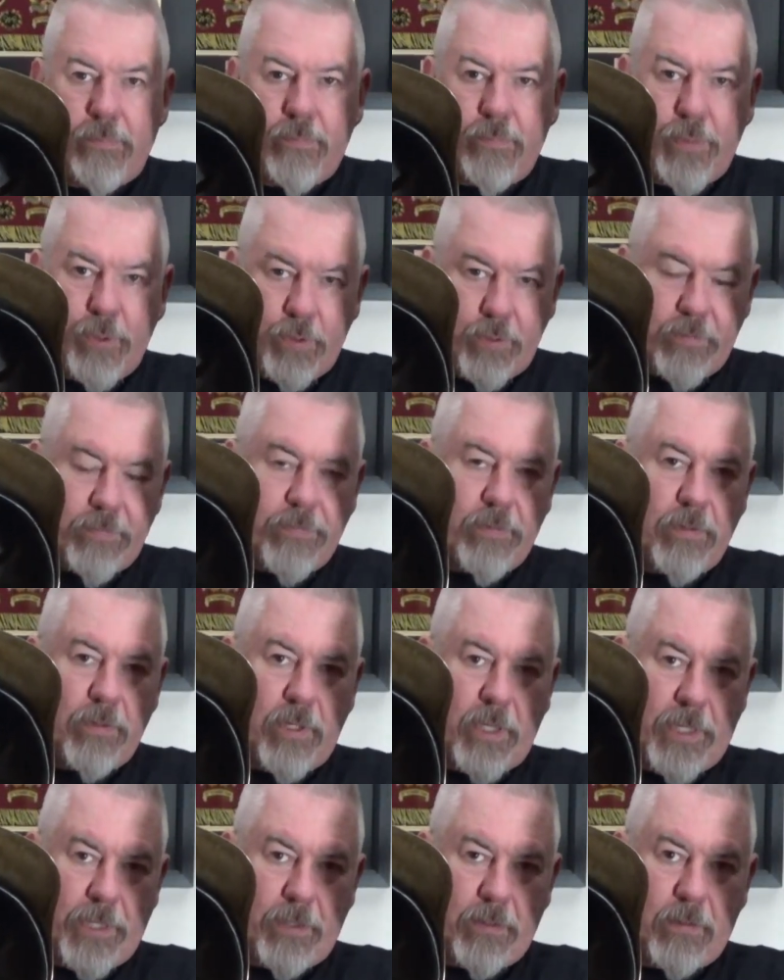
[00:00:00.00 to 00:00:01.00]
beautiful
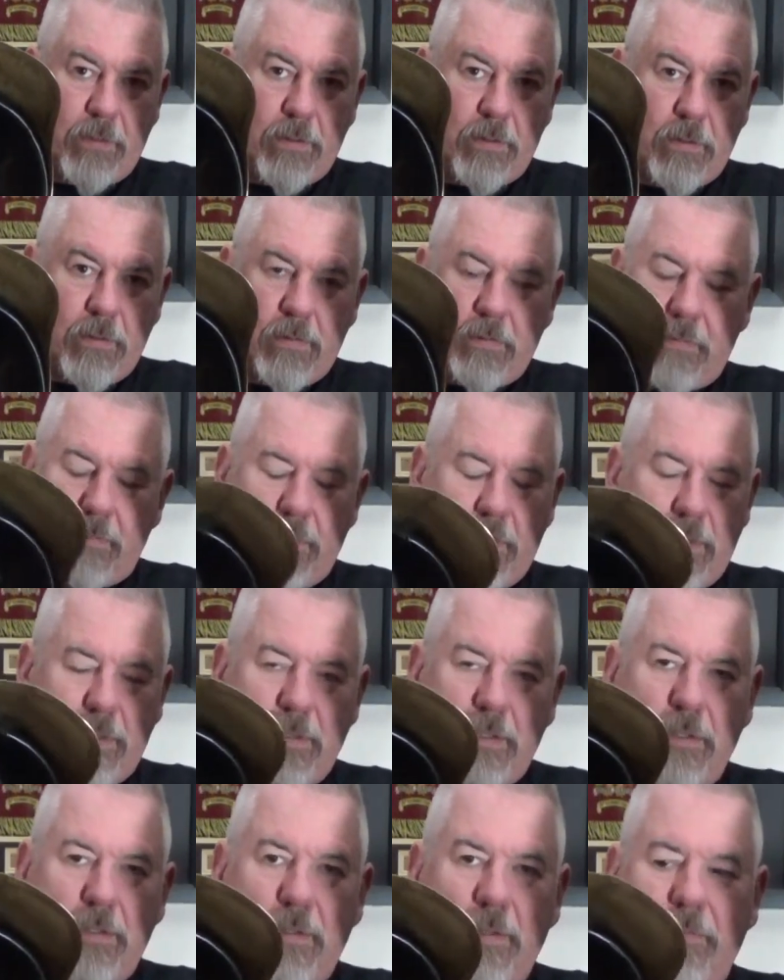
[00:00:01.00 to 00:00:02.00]
liner.
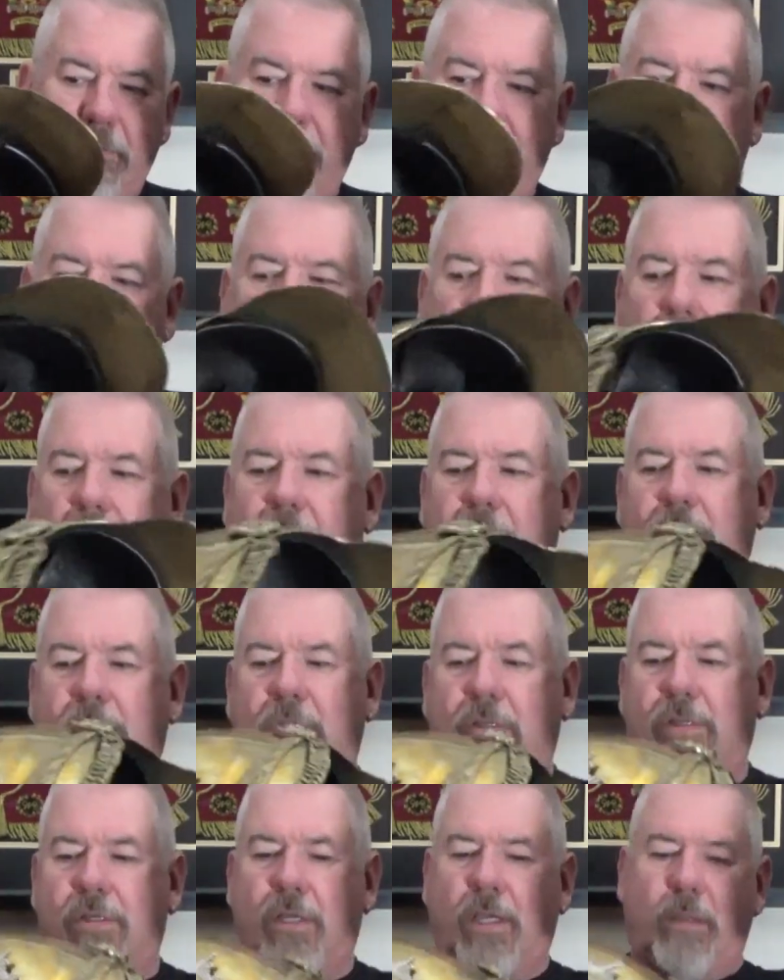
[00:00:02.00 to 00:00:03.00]
It's in
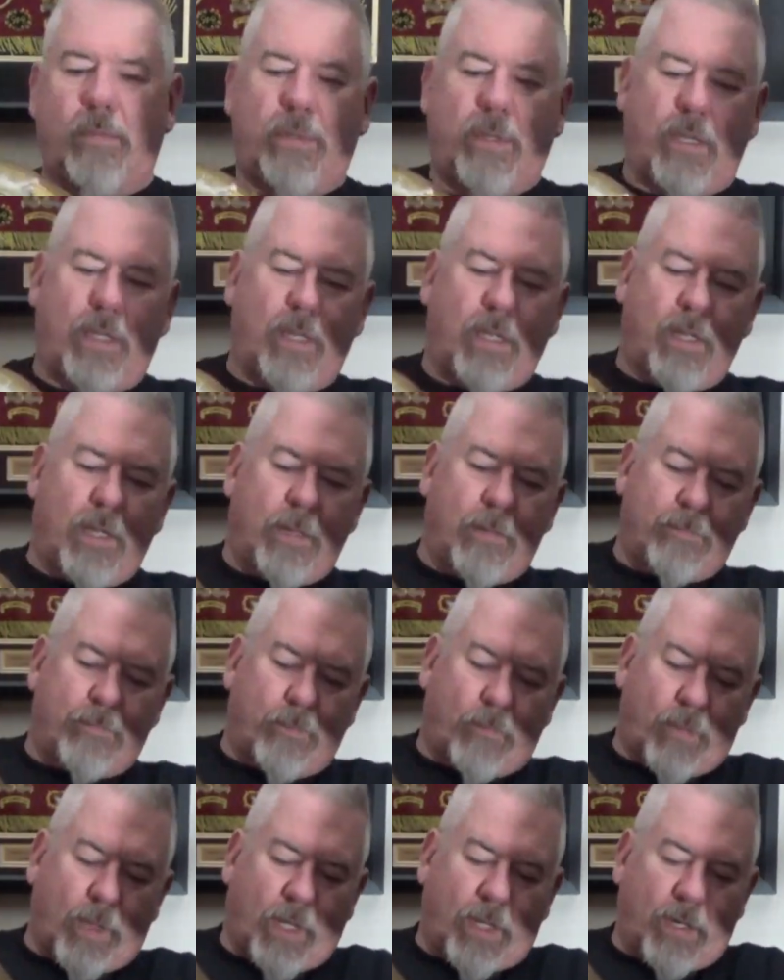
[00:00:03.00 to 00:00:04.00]
fantastic shape.
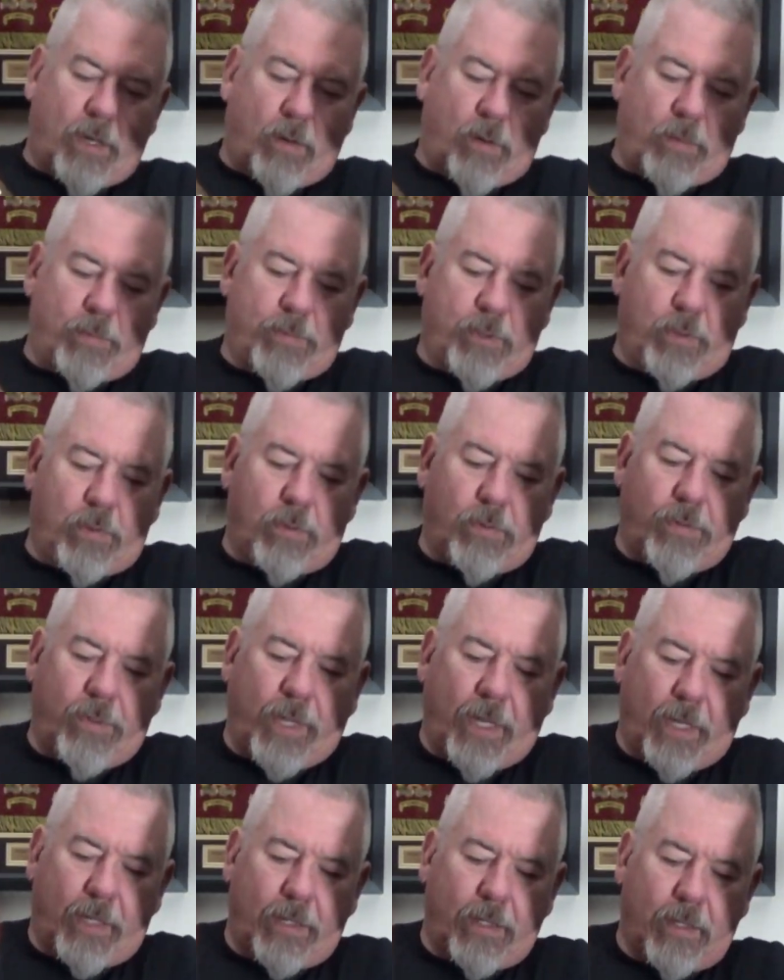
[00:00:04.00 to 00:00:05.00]
Now, I'm told
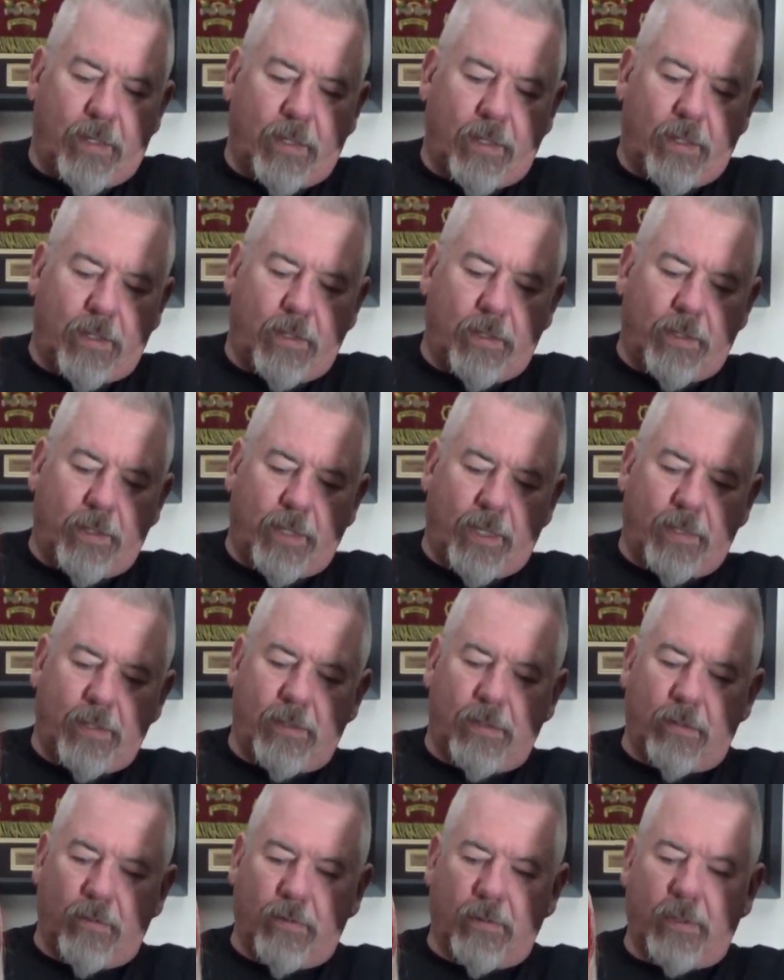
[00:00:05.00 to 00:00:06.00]
that in the
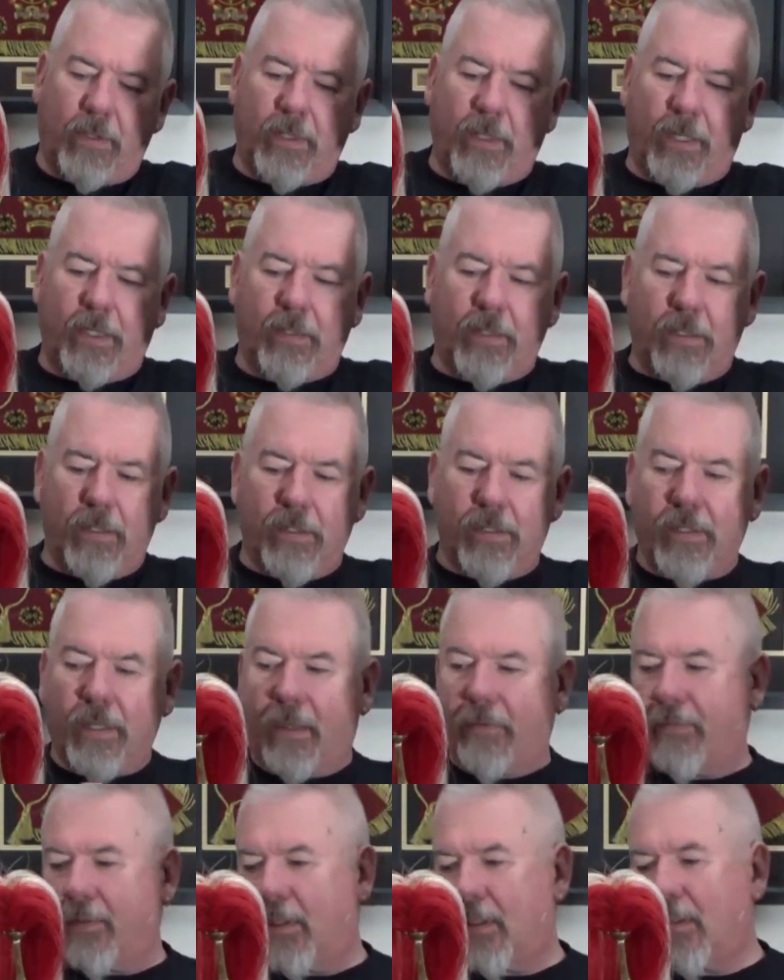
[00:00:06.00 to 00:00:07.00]
early
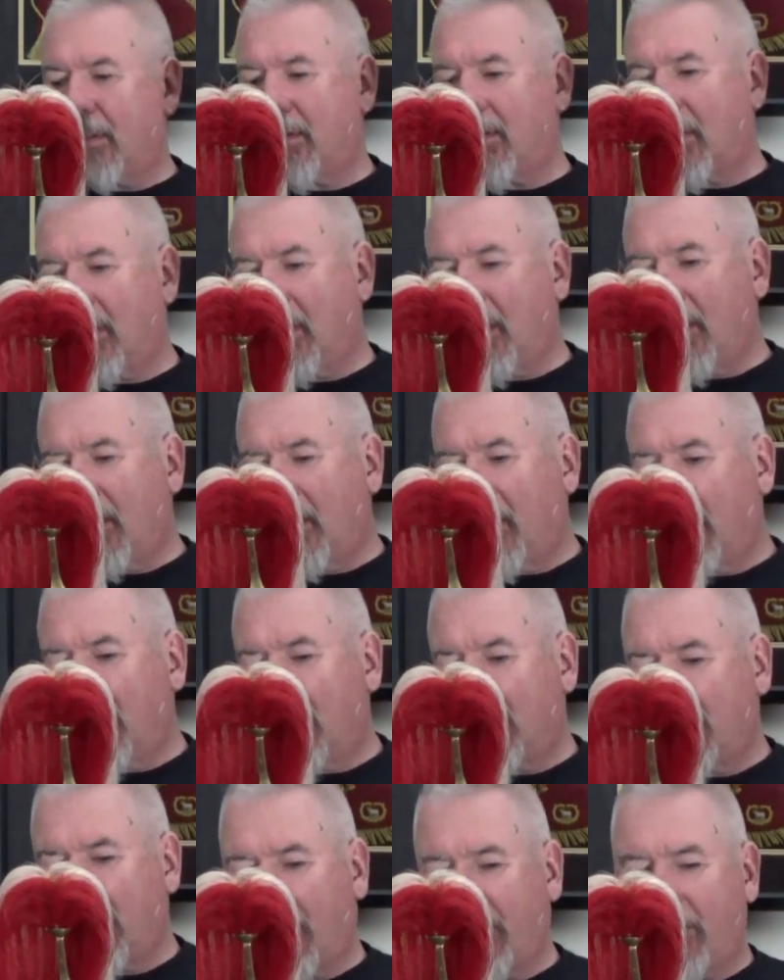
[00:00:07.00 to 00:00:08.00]
1970s,
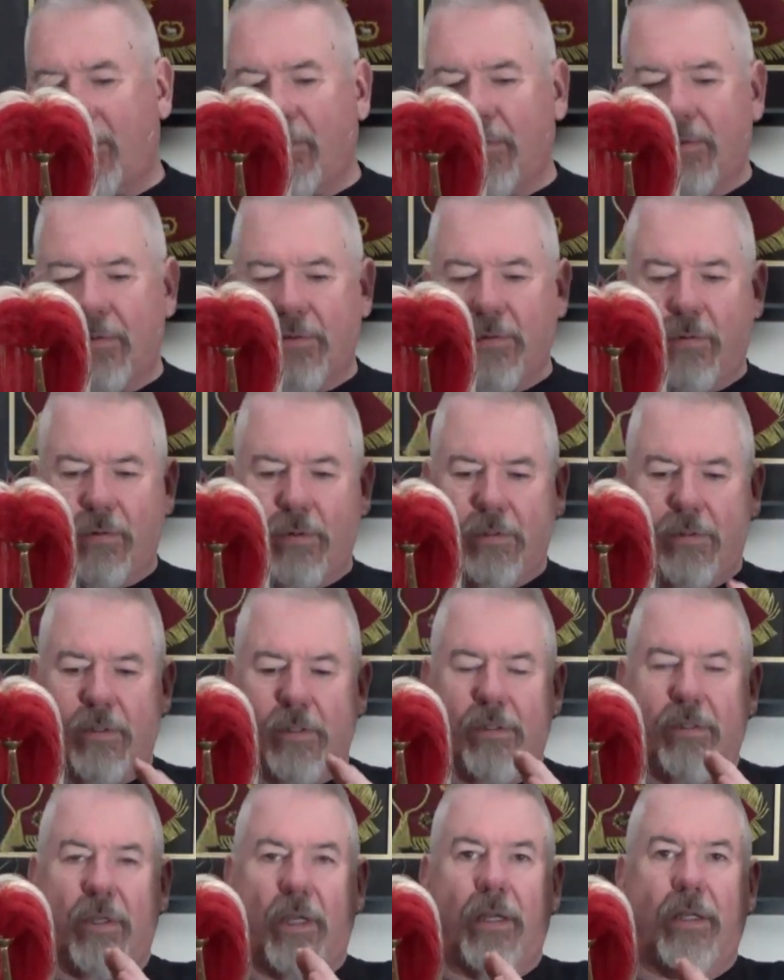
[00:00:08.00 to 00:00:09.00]
Strathcona's horse
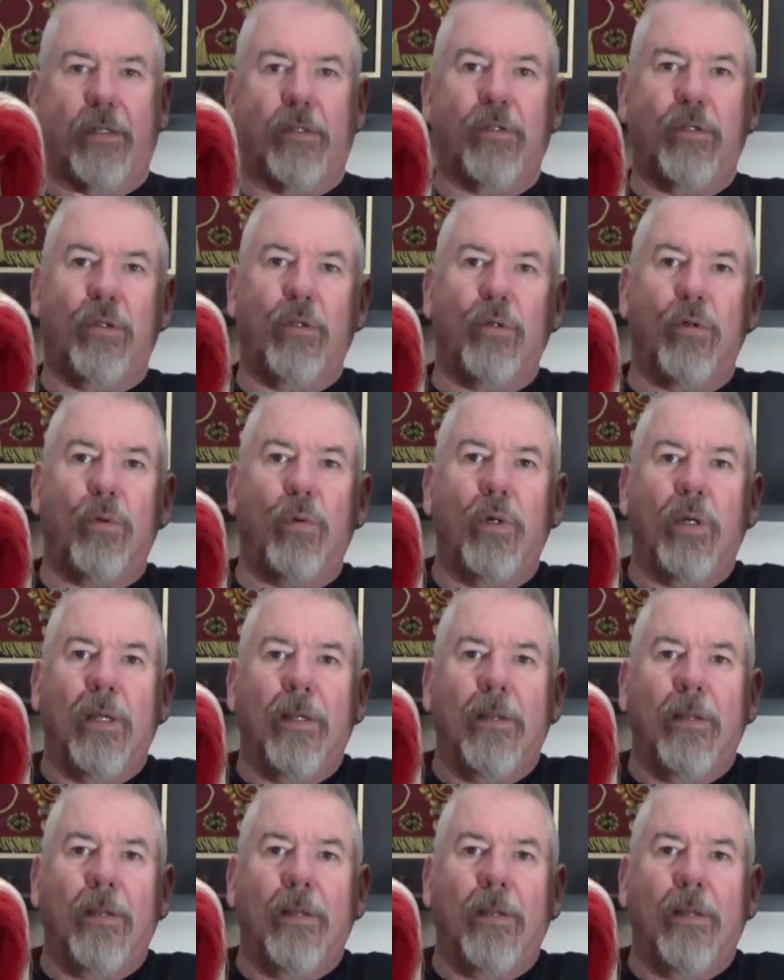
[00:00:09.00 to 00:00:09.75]
decided to